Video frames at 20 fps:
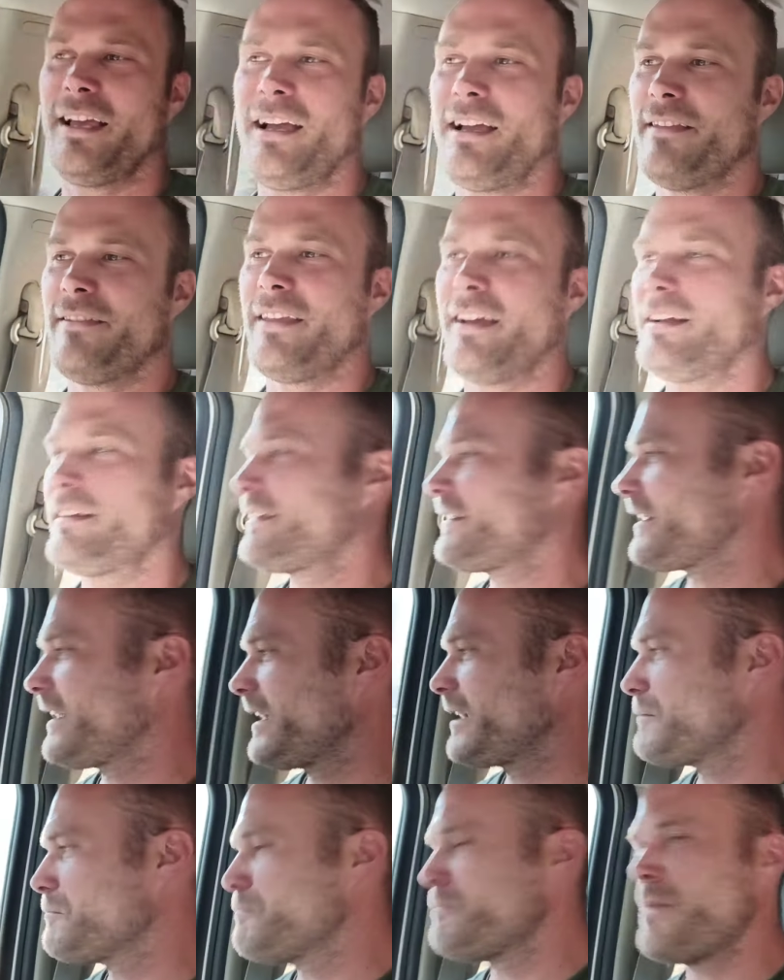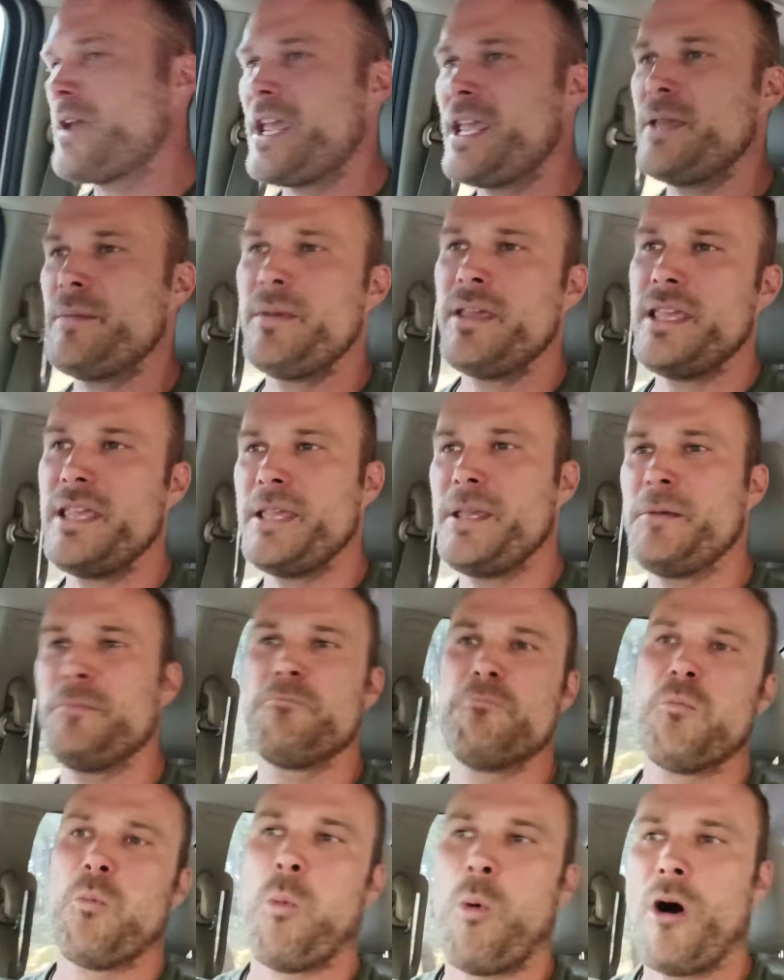that's like maybe
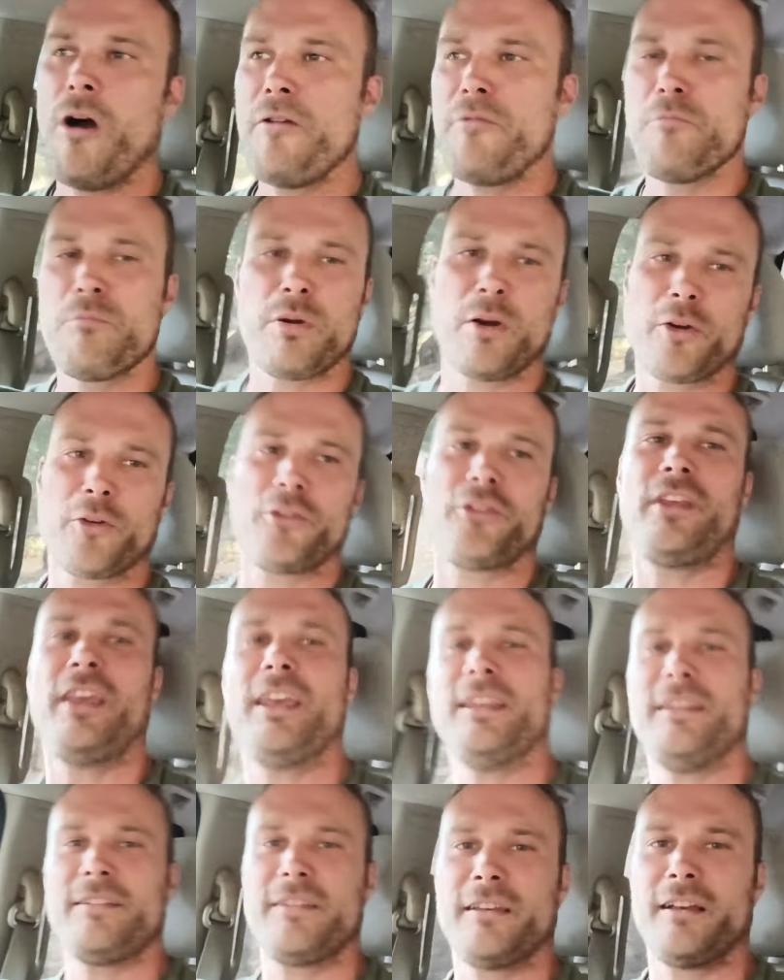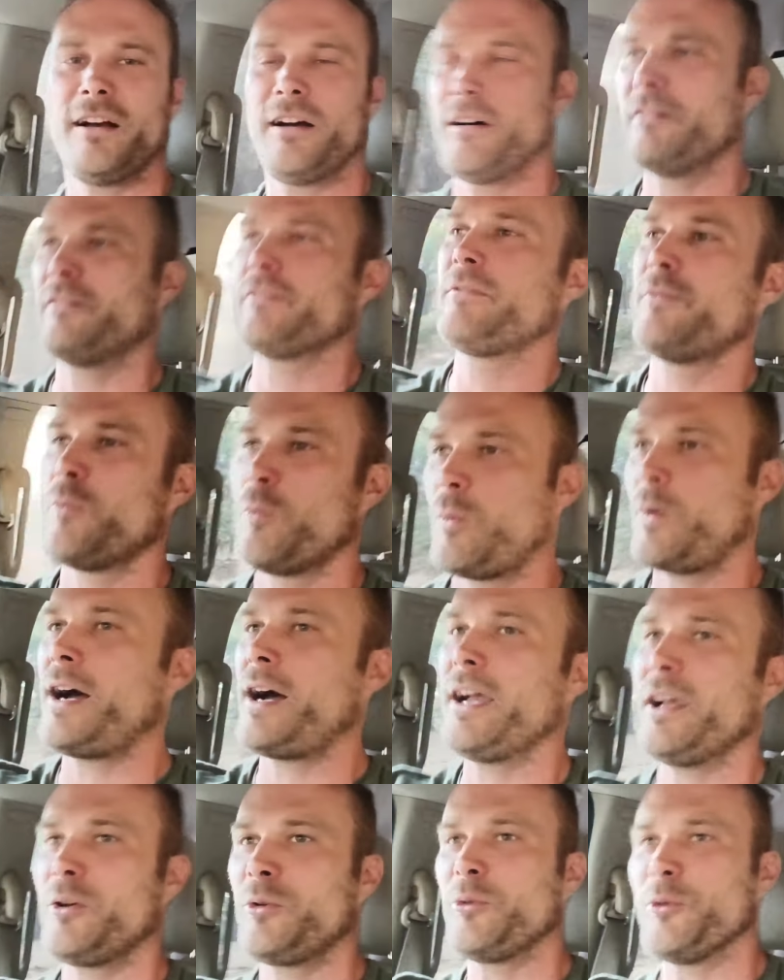1% of
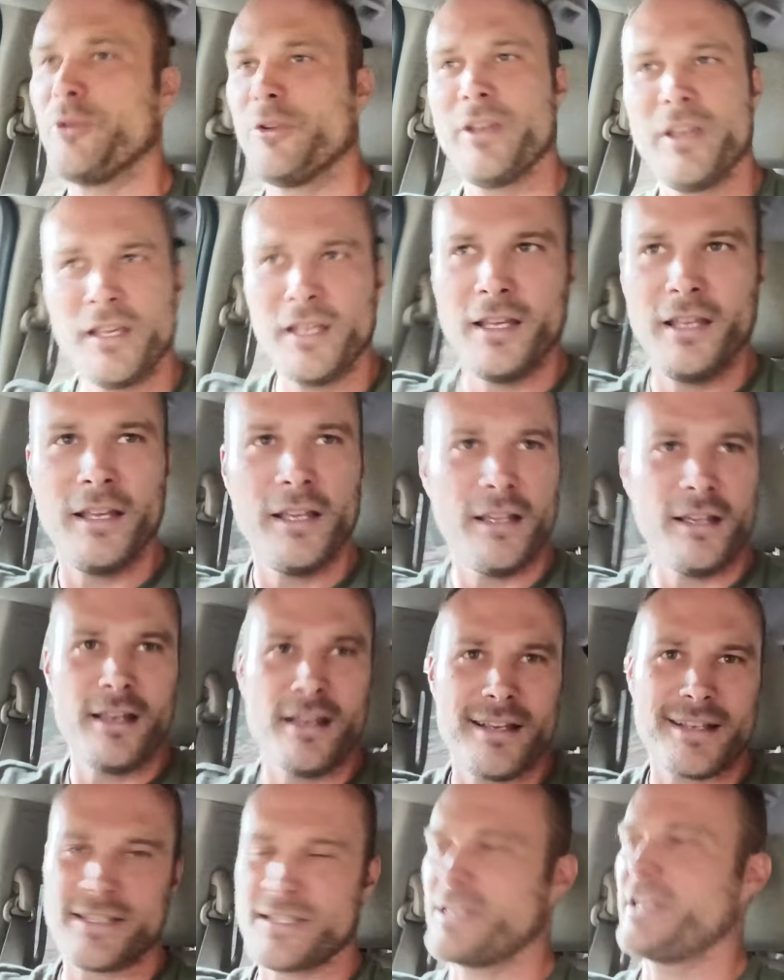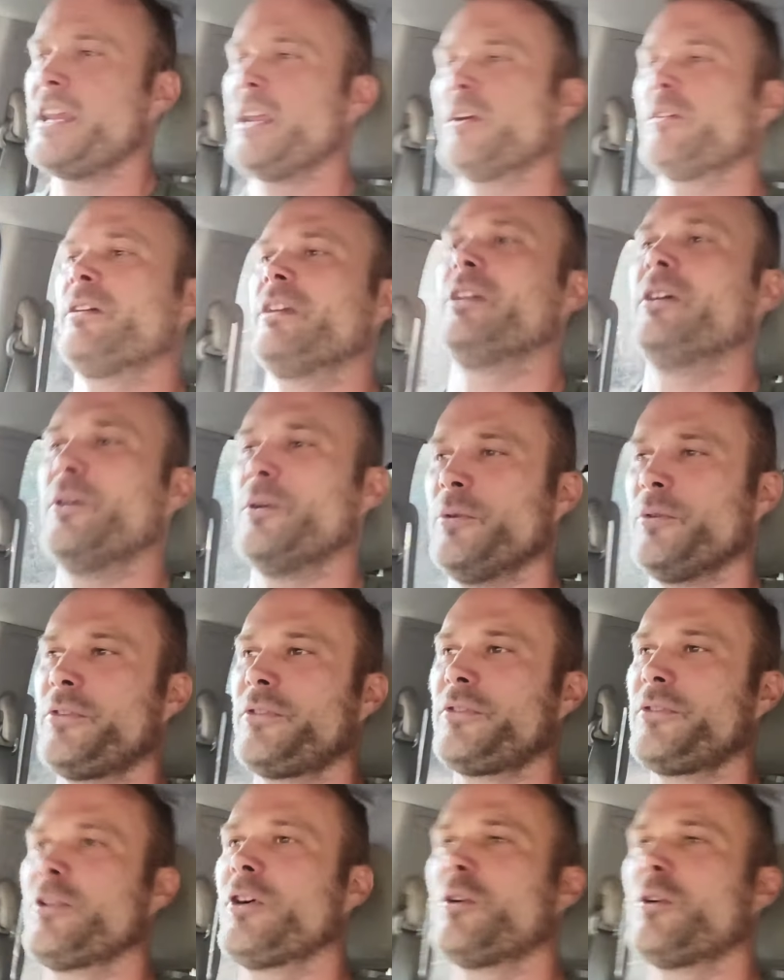wild scenarios.
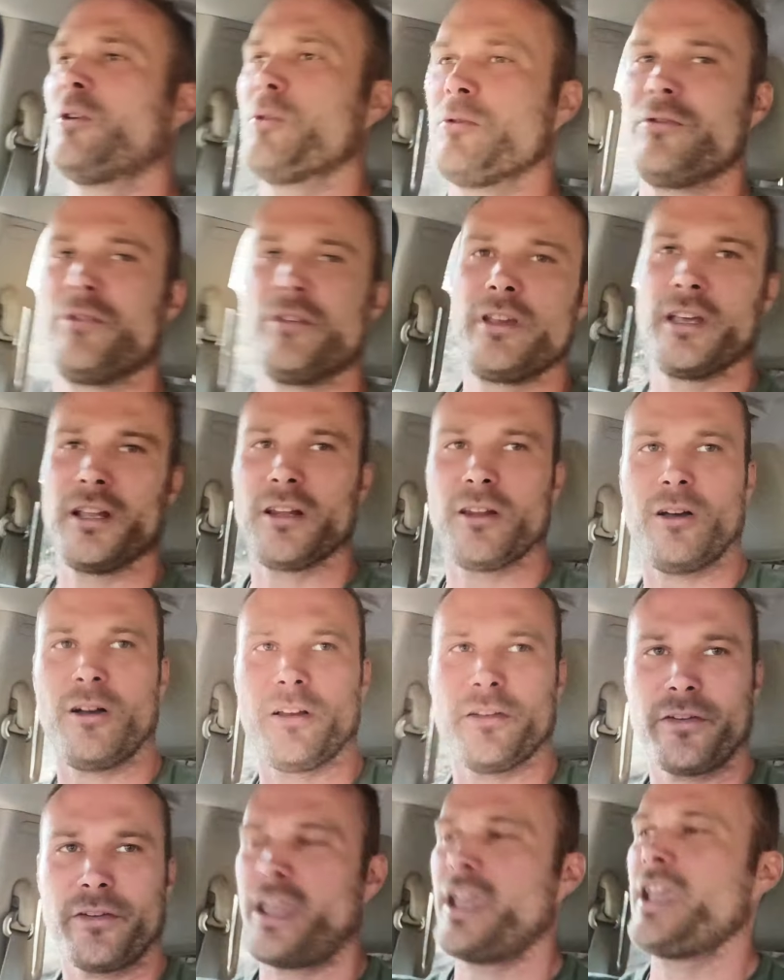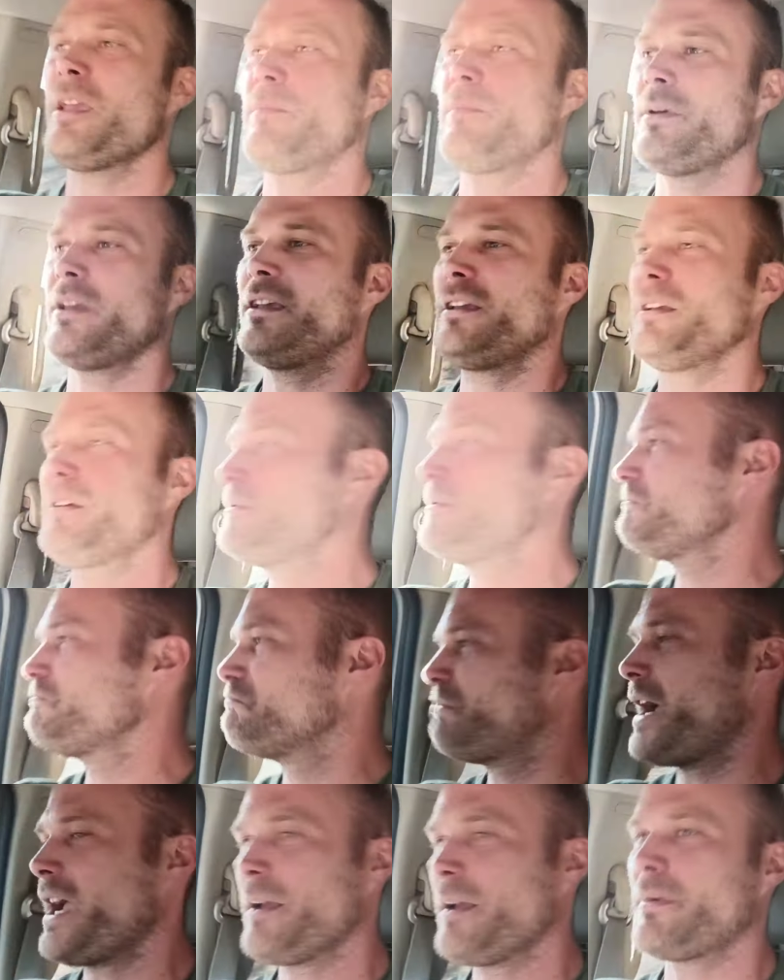So you get lost camping,
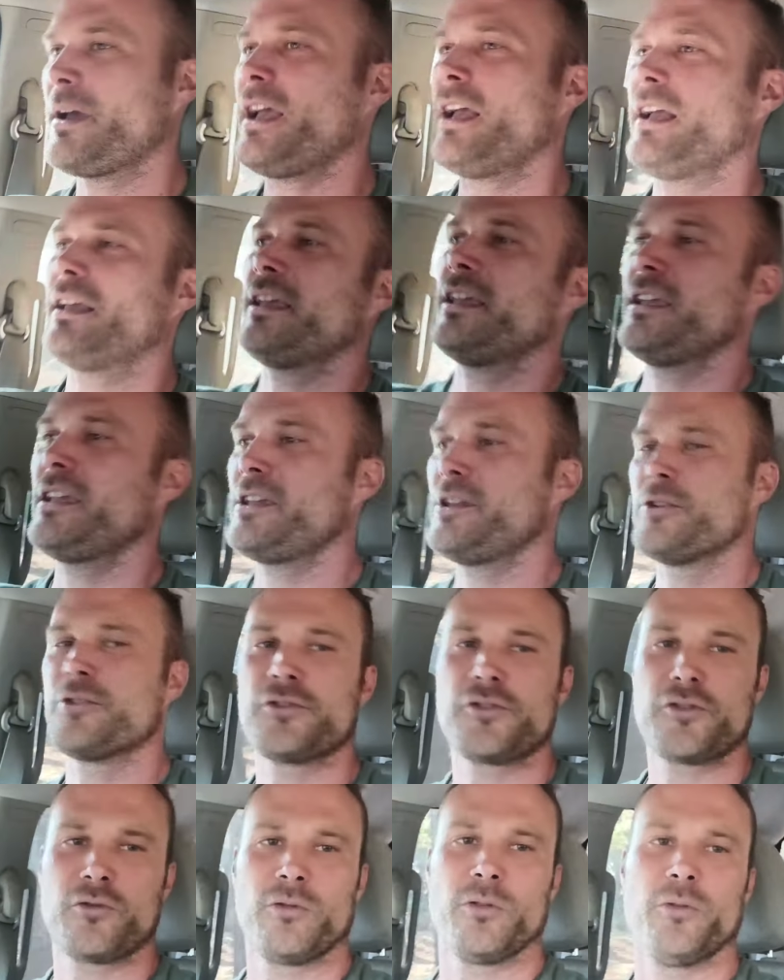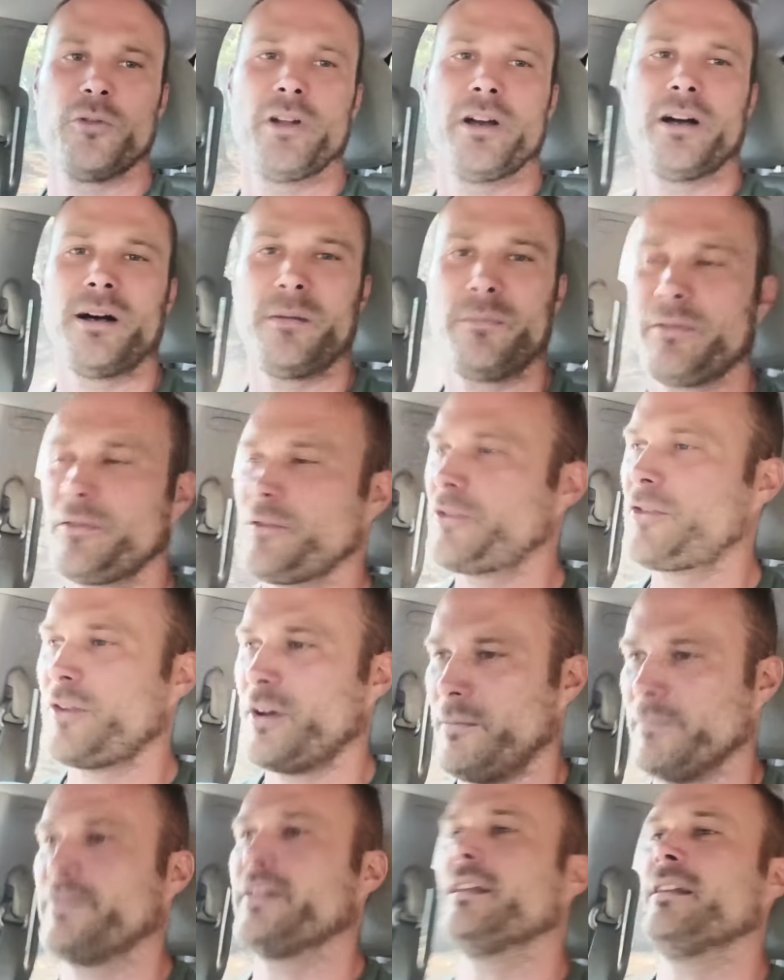backpacking, you're screwed up,
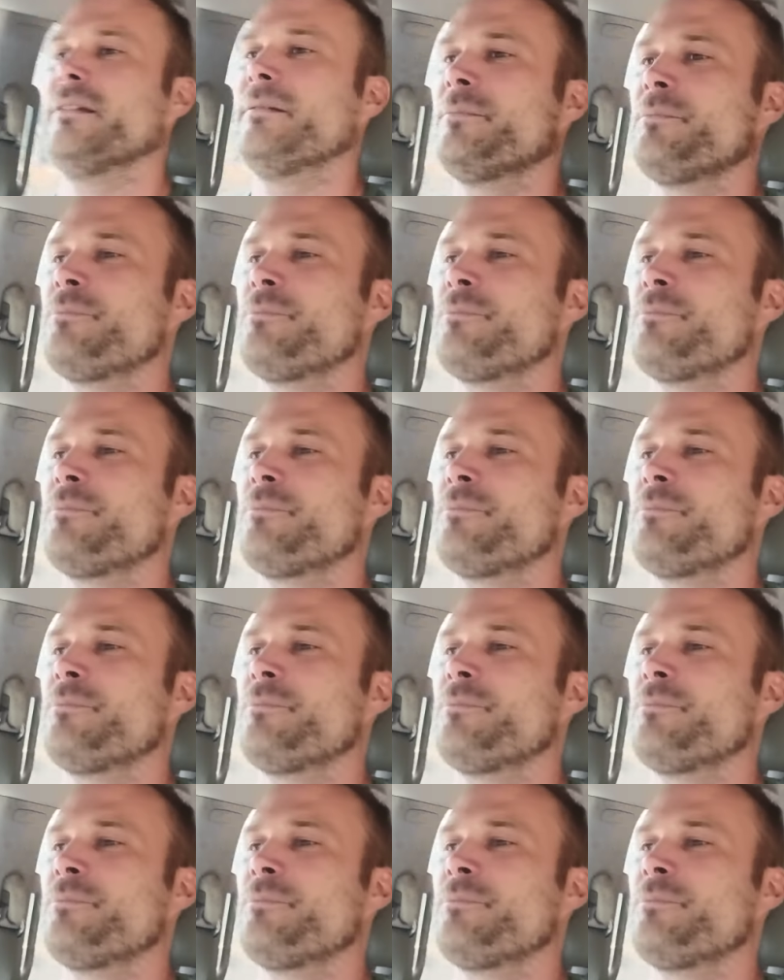something.